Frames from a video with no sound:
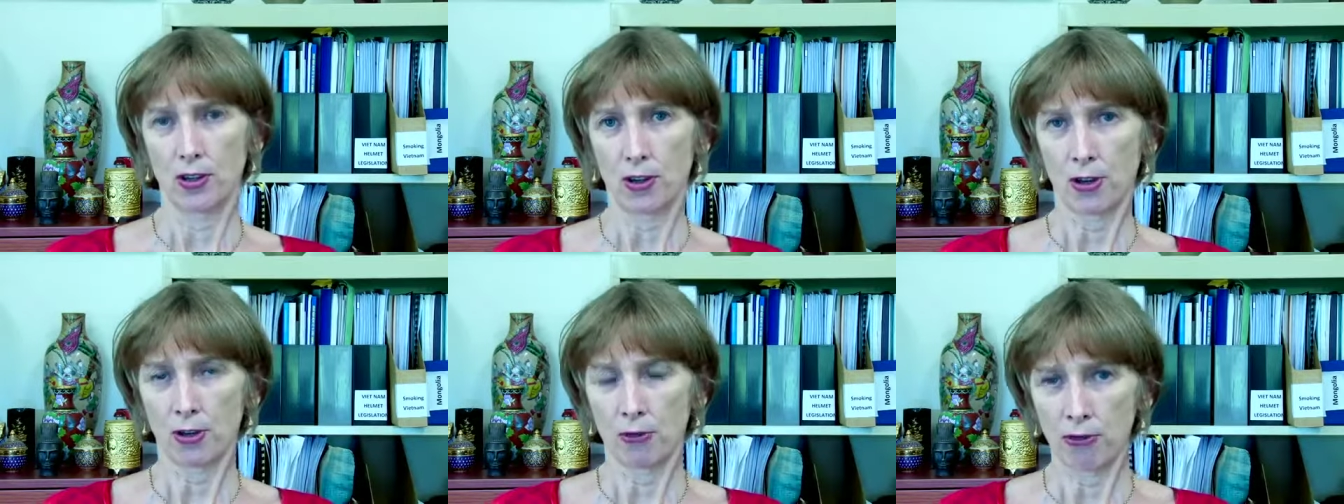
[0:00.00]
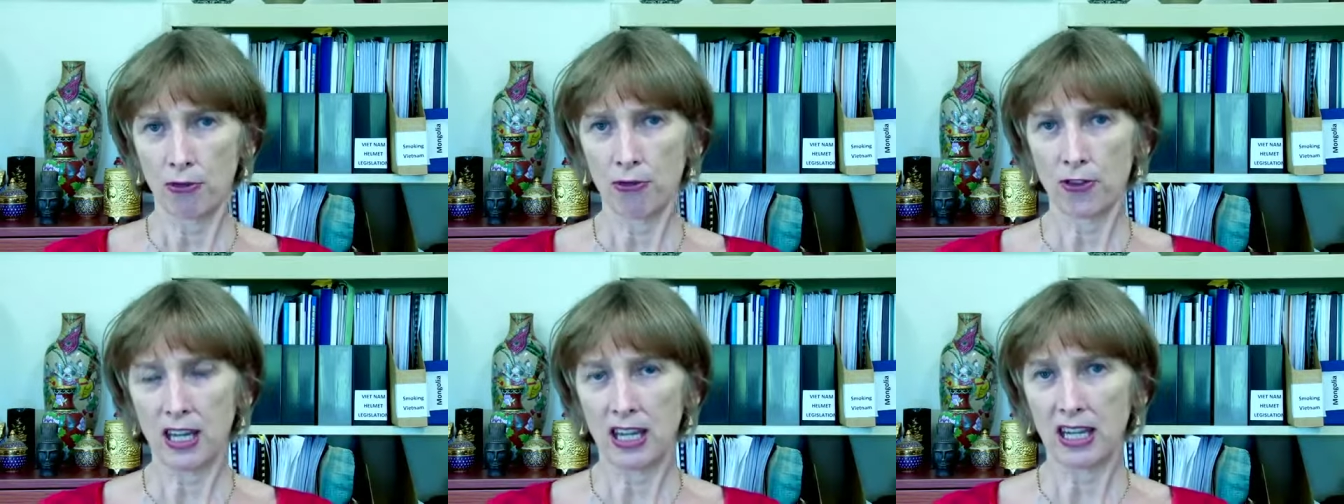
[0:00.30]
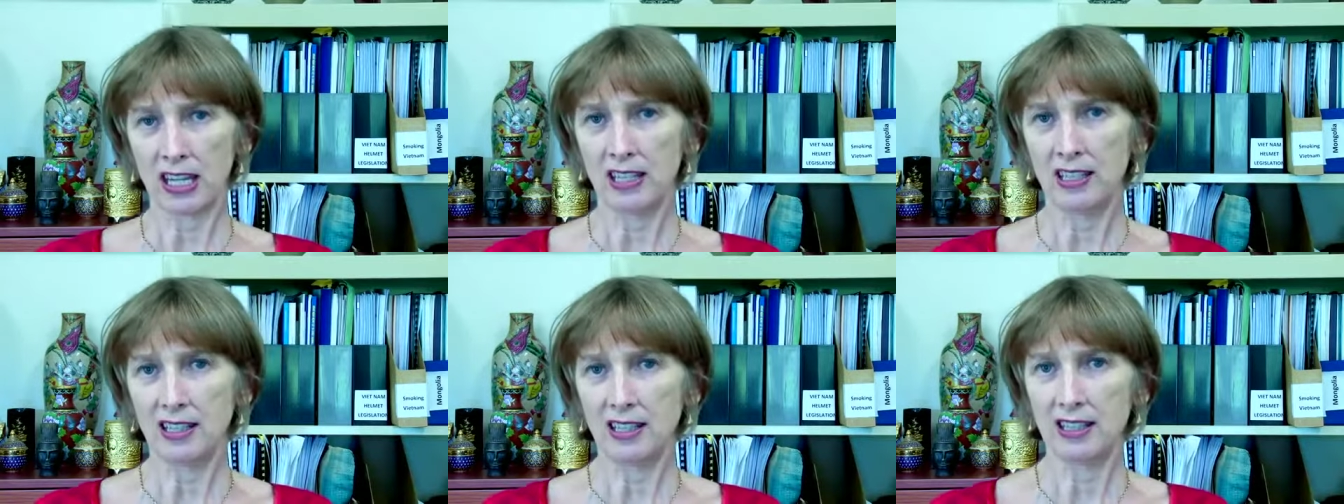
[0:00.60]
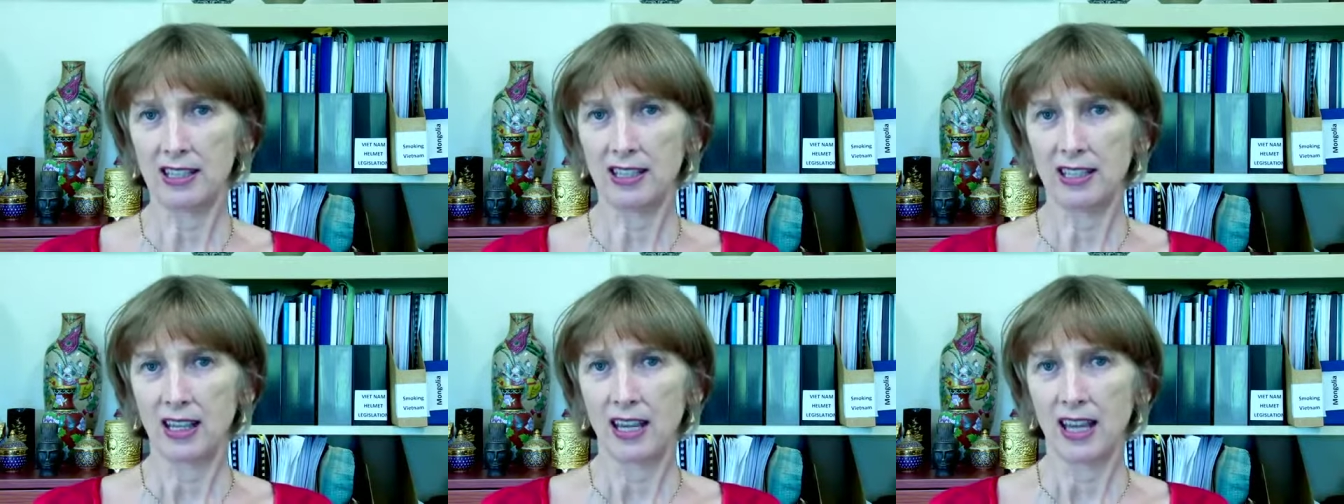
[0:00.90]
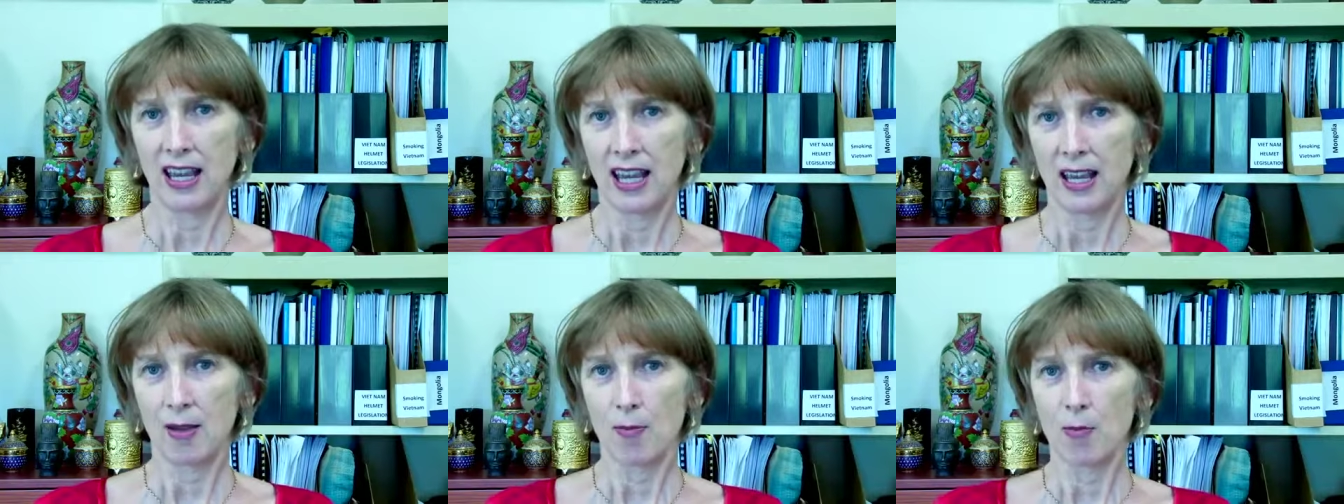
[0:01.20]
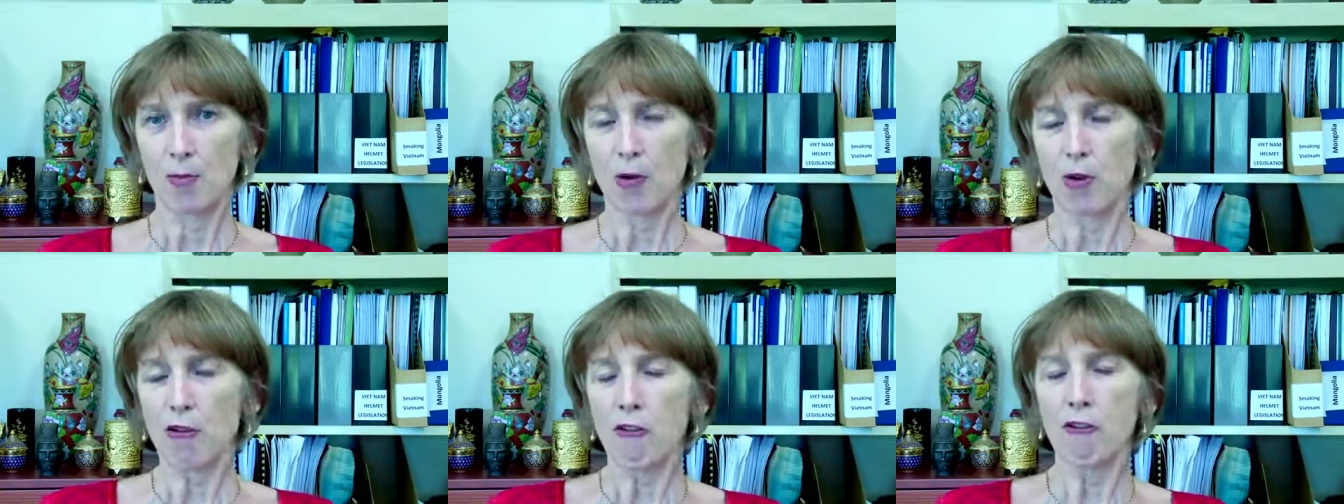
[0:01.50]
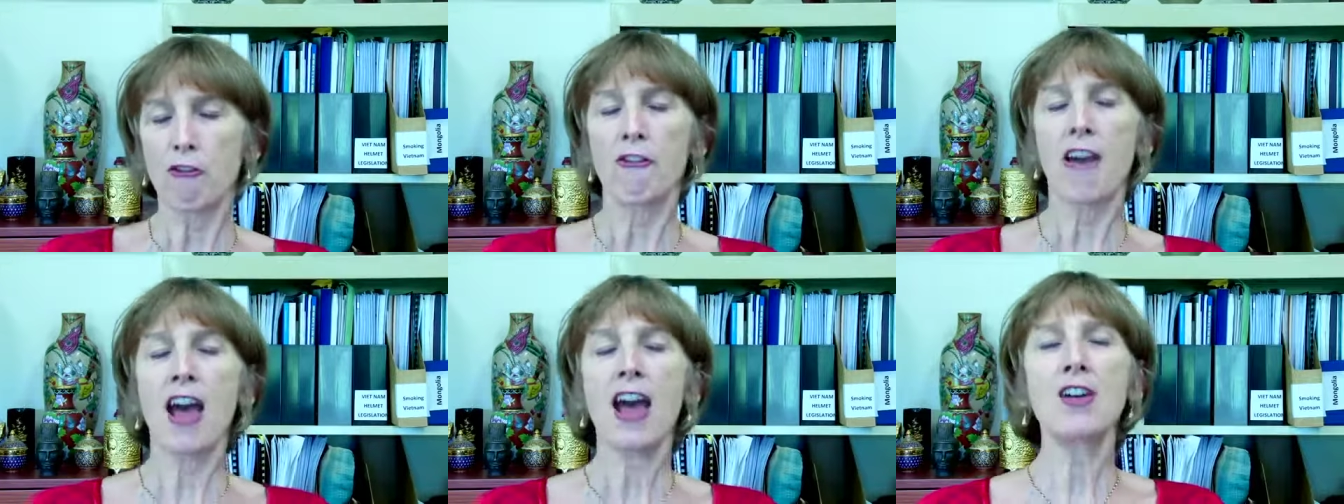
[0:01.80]
of feeds
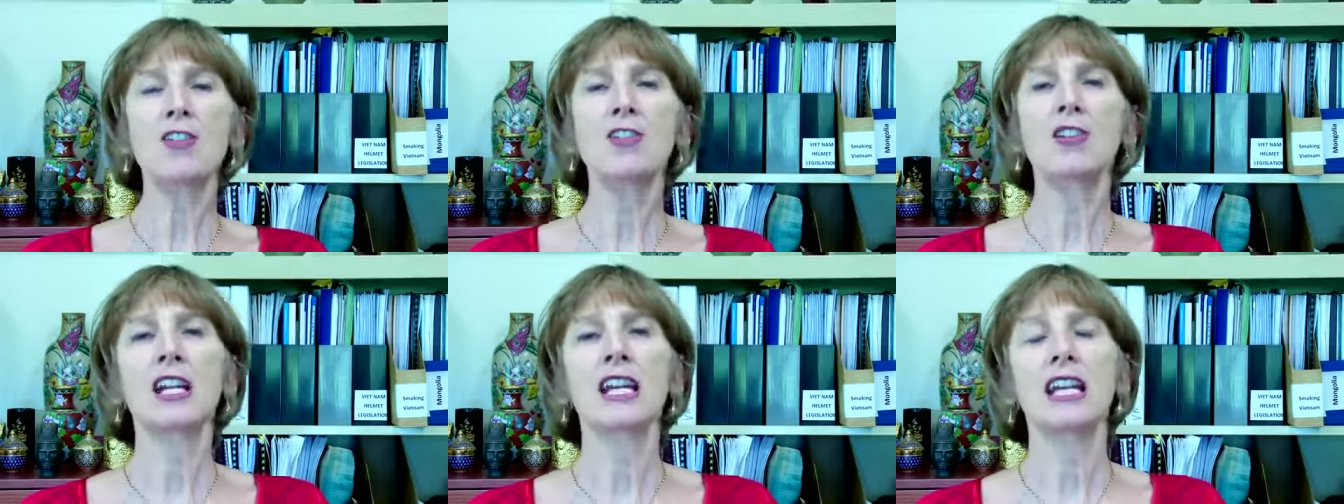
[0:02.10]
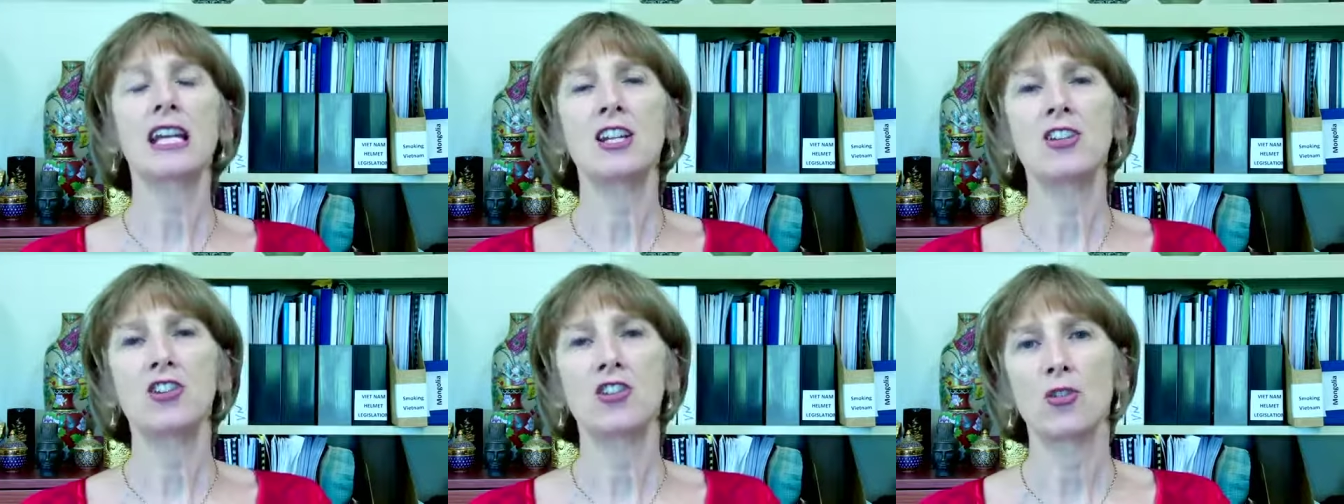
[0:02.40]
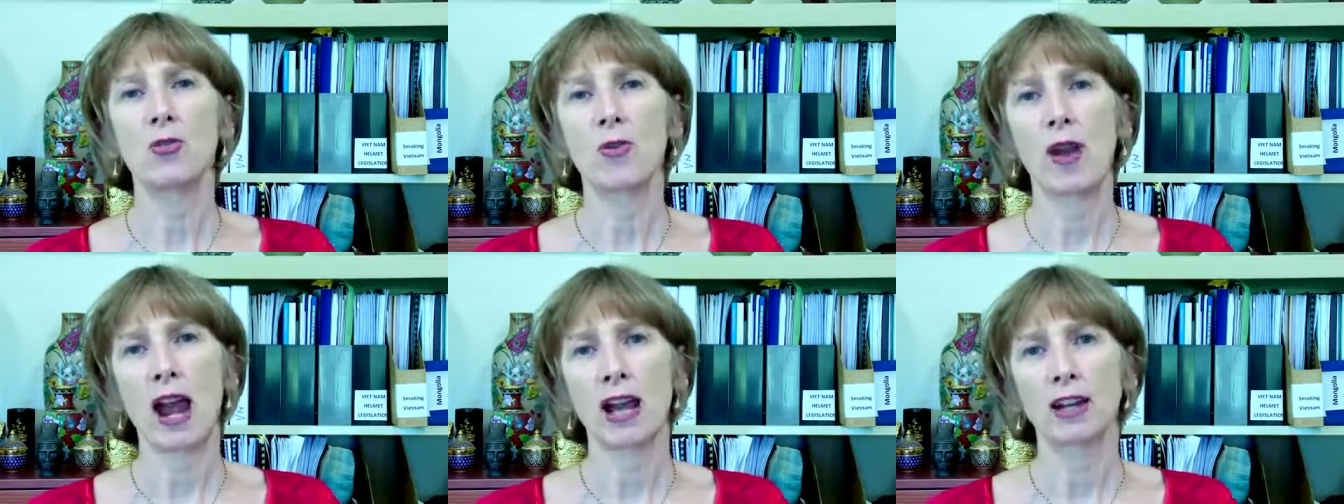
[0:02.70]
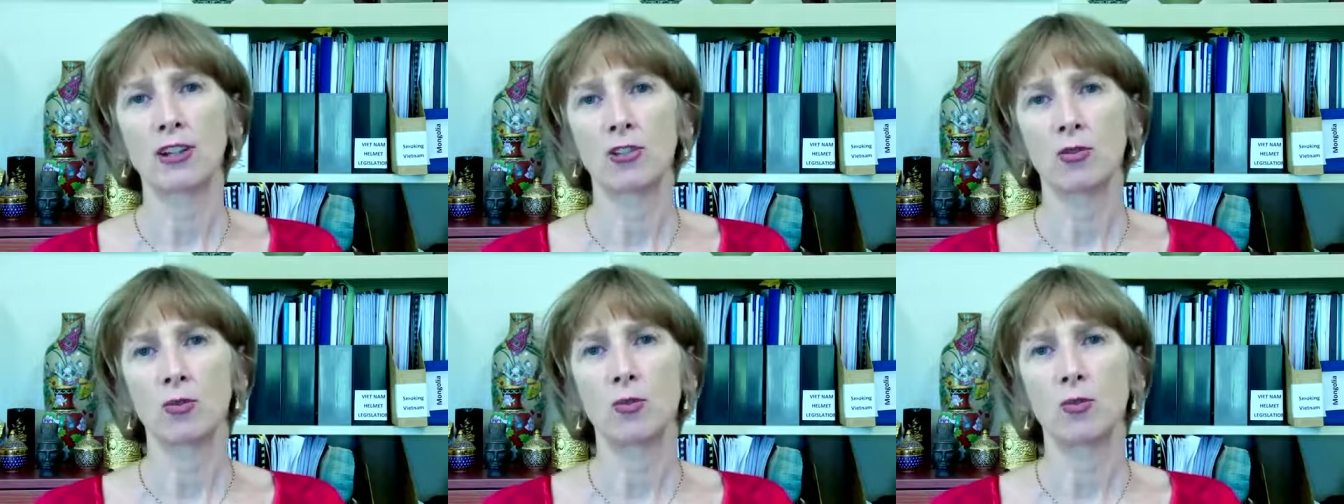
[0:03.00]
profoundly interact